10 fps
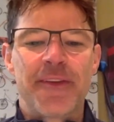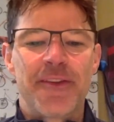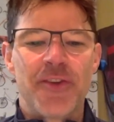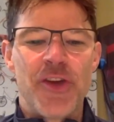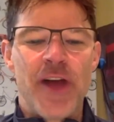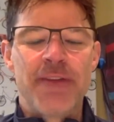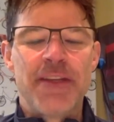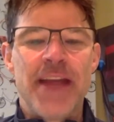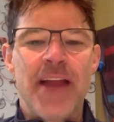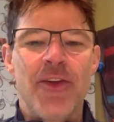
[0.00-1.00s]
So you'll have to
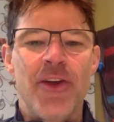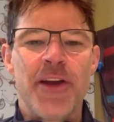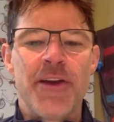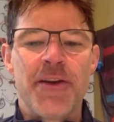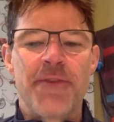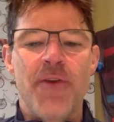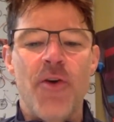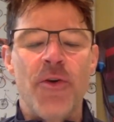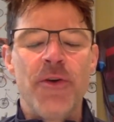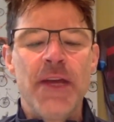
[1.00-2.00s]
download on your
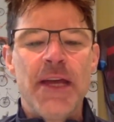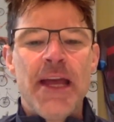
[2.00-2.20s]
phone.